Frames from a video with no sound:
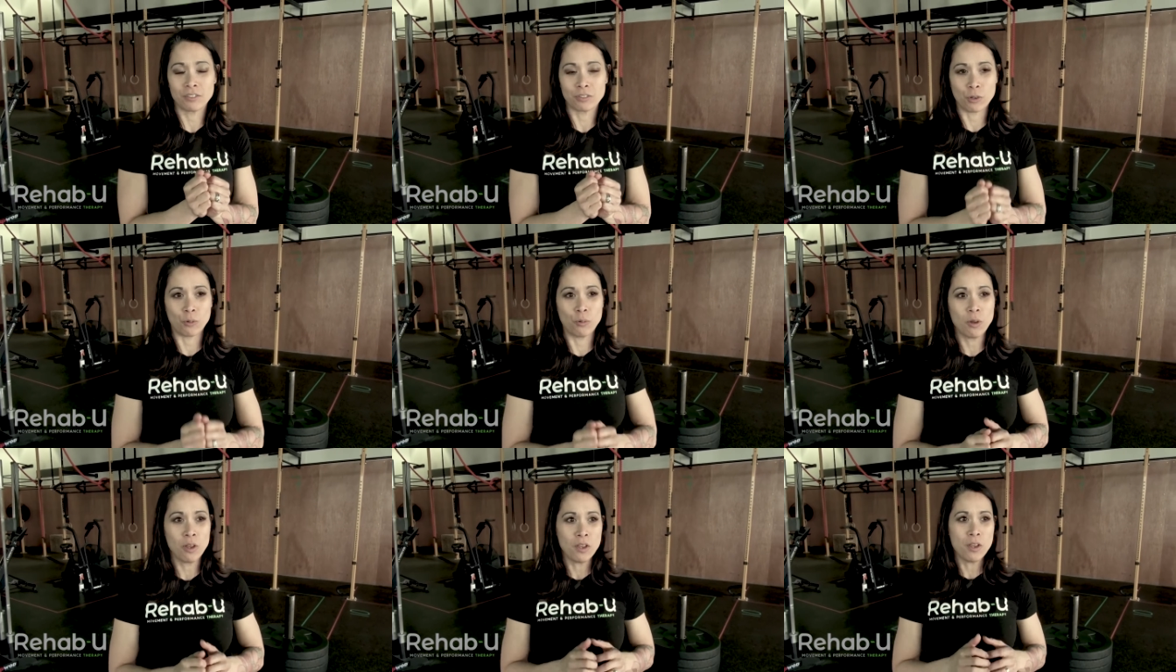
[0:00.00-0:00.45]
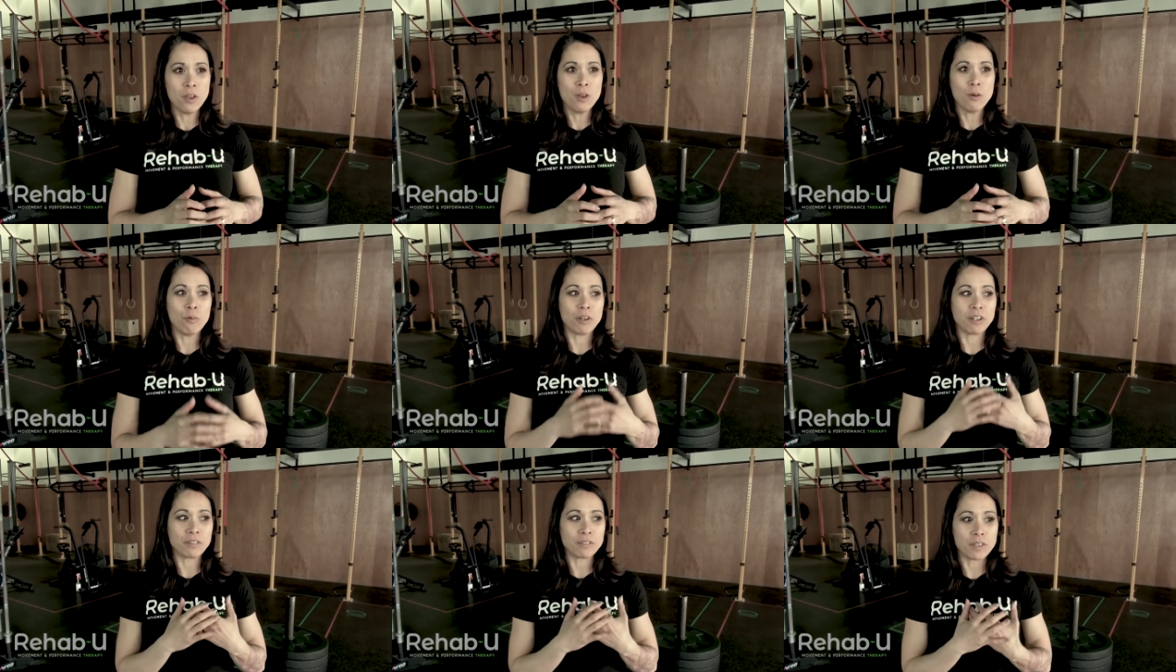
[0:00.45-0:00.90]
So
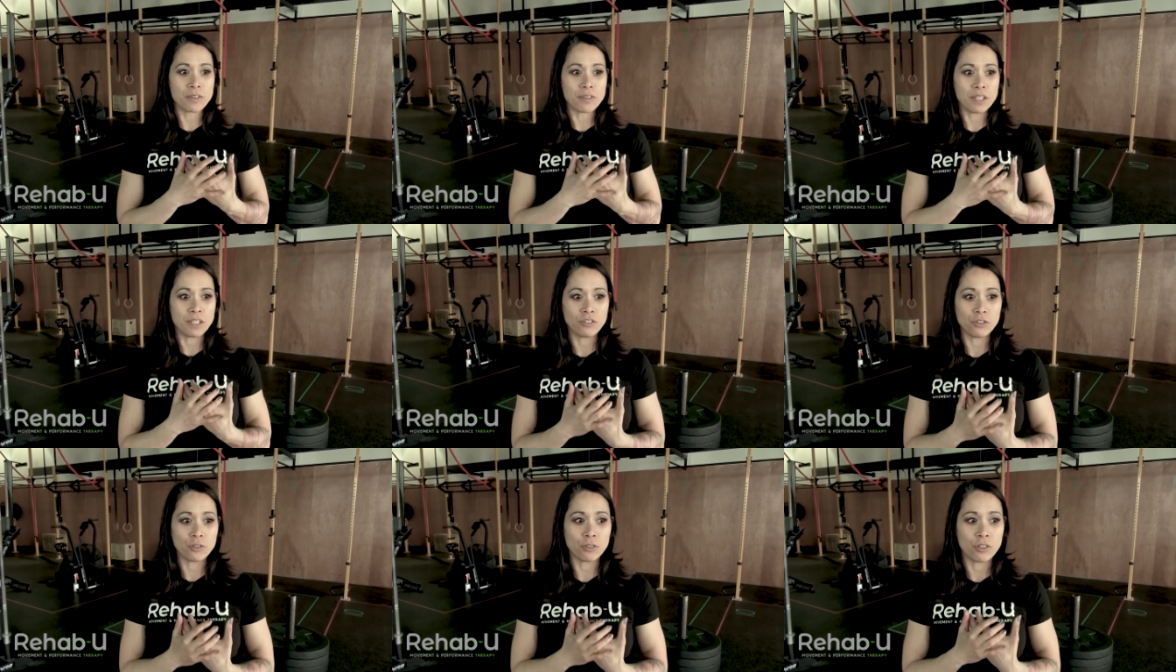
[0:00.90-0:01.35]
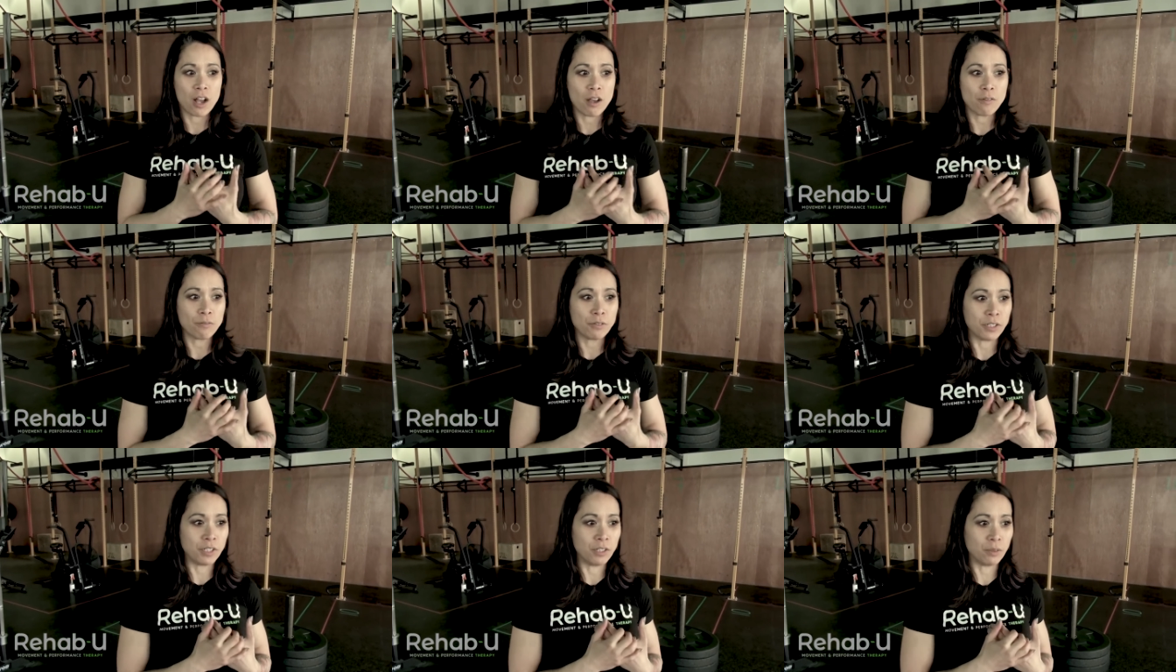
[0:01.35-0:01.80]
one of the things you'll
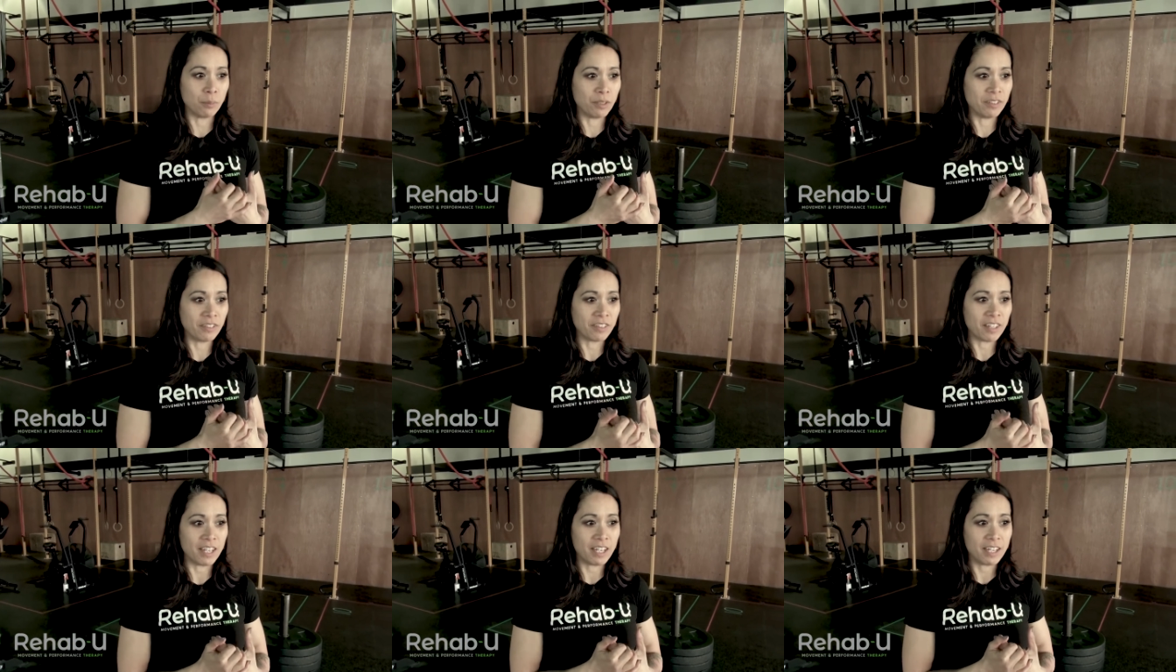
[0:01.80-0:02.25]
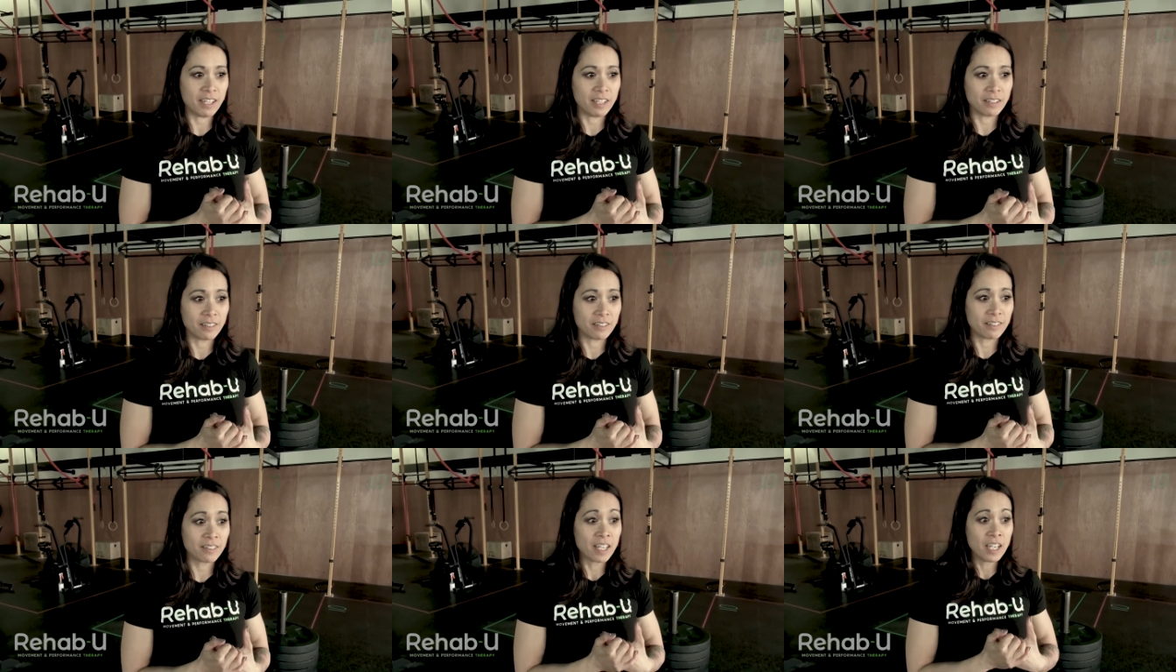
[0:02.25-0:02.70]
often hear me say
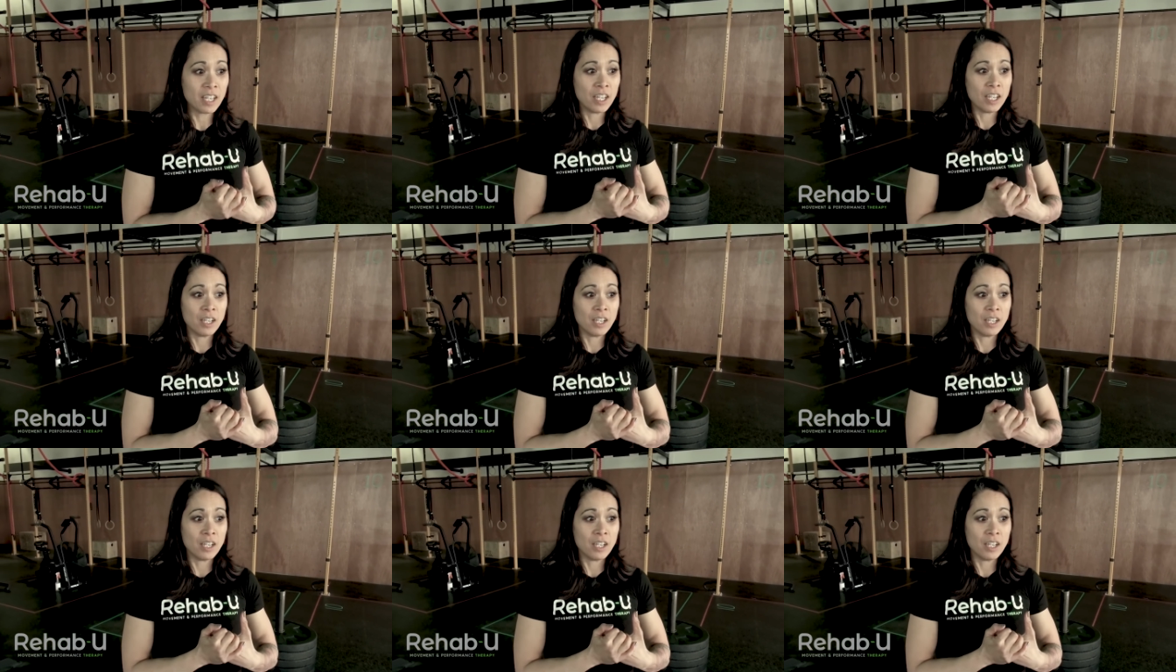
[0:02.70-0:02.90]
is